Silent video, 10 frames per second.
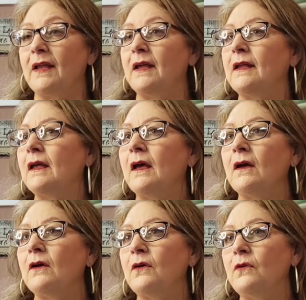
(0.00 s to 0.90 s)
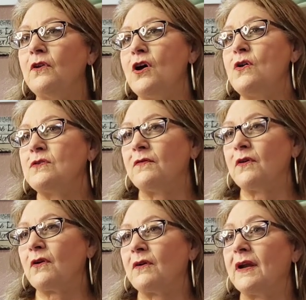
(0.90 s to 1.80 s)
And then who knows if
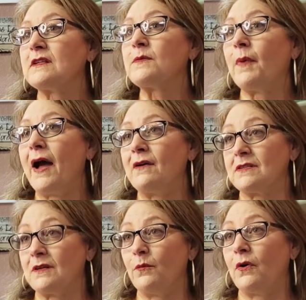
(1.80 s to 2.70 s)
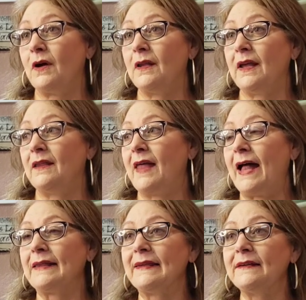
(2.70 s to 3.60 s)
you're going to inspire someone in
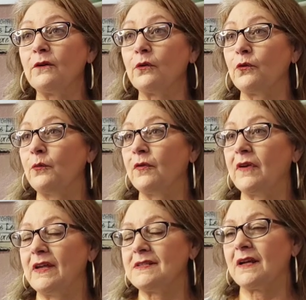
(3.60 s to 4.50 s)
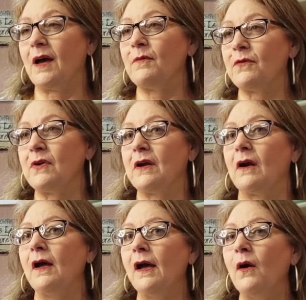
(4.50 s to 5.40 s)
that little group of kids that come through
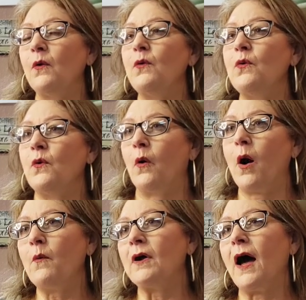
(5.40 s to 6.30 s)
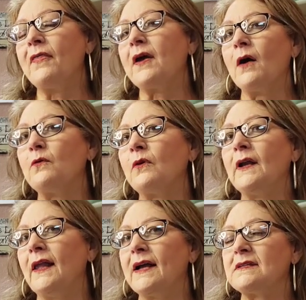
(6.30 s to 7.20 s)
here. Ooh, I think I'd
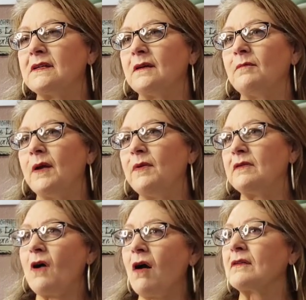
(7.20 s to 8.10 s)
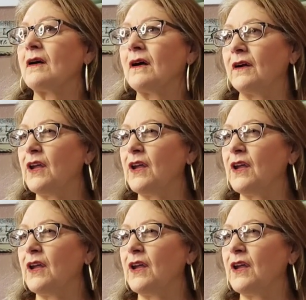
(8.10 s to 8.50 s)
really like to maybe talk to her.